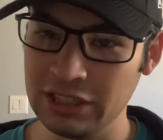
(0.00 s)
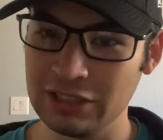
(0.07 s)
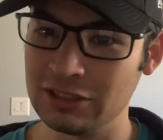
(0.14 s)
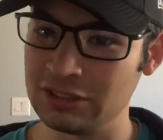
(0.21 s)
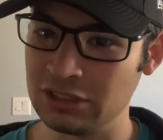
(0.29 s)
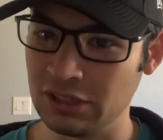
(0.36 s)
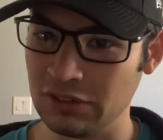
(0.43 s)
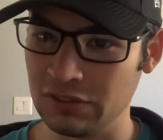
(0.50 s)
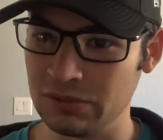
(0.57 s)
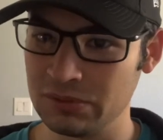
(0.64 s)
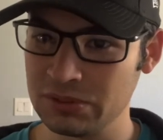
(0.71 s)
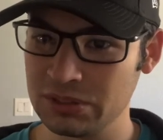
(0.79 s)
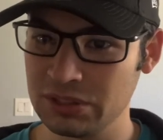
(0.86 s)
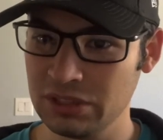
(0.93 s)

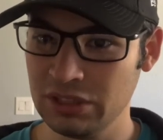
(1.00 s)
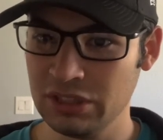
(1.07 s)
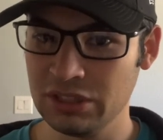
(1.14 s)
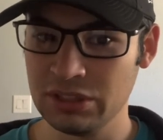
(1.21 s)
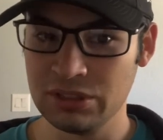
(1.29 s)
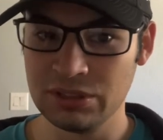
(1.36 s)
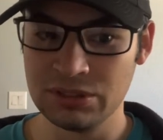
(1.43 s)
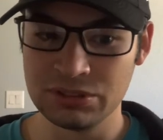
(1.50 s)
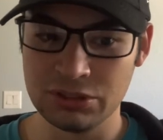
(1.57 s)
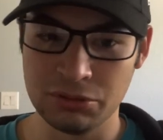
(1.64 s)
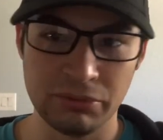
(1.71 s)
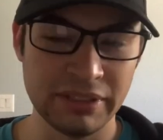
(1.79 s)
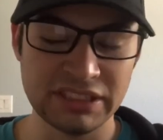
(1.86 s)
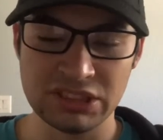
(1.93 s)
deserves
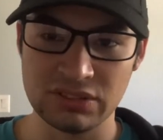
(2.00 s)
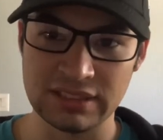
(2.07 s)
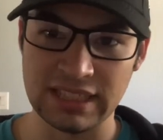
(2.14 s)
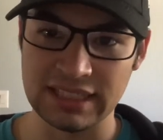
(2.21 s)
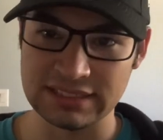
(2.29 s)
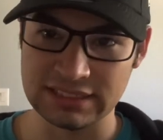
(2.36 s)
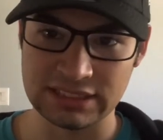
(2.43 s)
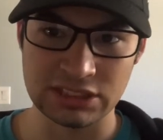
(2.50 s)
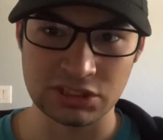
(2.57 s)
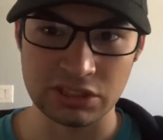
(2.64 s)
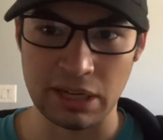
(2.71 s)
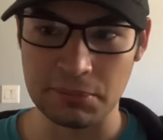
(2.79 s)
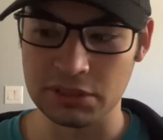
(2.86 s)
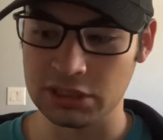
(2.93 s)
to reach to a thousand
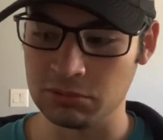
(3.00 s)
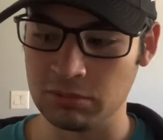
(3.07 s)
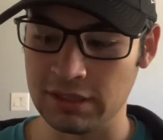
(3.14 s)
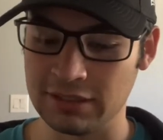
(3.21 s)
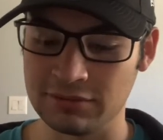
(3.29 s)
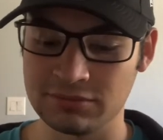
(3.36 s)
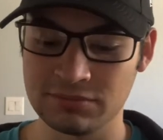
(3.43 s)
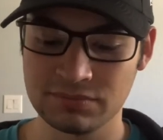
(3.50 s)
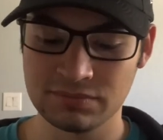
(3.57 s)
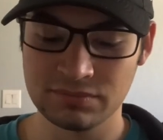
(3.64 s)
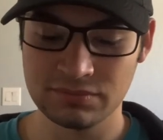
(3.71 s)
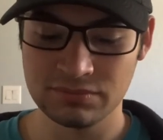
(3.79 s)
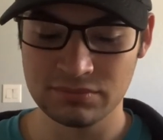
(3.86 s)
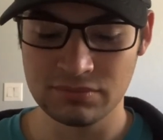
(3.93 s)
subscribers as well.
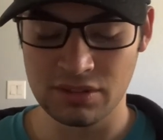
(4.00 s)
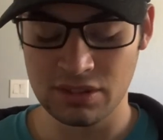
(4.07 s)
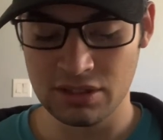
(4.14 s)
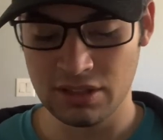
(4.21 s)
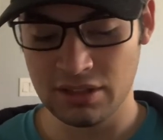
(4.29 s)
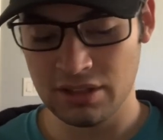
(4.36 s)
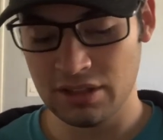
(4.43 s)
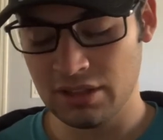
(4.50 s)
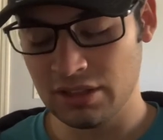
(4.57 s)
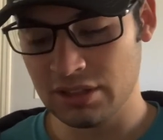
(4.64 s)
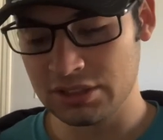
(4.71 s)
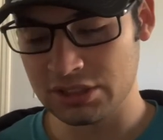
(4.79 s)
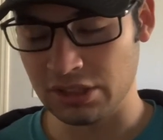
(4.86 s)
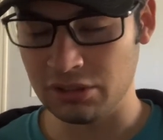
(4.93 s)

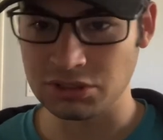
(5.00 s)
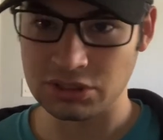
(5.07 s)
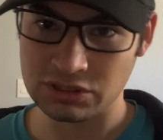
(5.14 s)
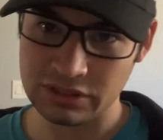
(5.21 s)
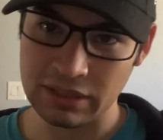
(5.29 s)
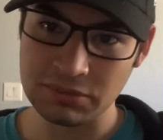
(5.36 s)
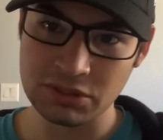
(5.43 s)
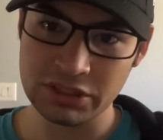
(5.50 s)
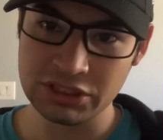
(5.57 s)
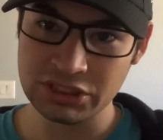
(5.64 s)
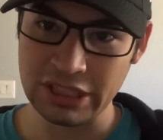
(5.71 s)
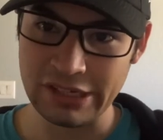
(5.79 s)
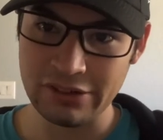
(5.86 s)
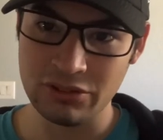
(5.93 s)
So subscribe to his
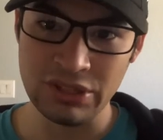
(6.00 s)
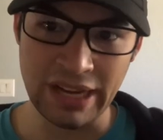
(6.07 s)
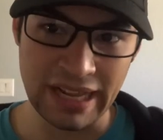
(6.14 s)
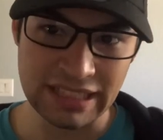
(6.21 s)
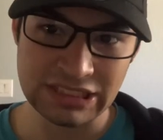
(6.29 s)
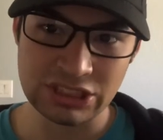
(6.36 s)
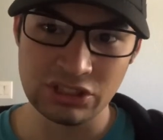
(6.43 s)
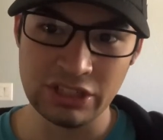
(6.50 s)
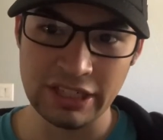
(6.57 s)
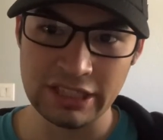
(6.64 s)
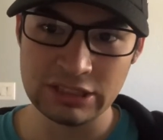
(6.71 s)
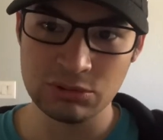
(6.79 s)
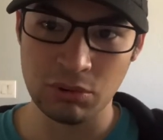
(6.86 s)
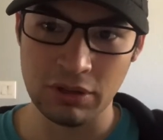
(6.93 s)
channel, NASCAR
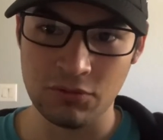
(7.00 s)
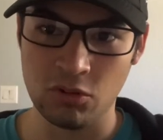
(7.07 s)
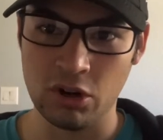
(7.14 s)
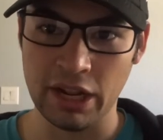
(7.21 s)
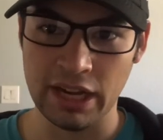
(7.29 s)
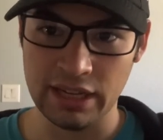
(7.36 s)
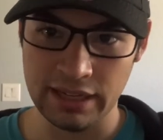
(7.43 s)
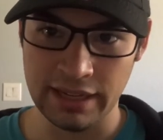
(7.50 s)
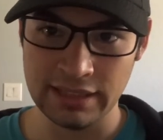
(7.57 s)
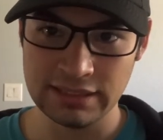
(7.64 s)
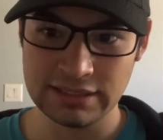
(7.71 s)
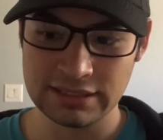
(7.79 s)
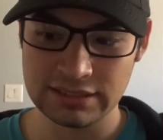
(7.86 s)
Nick 2488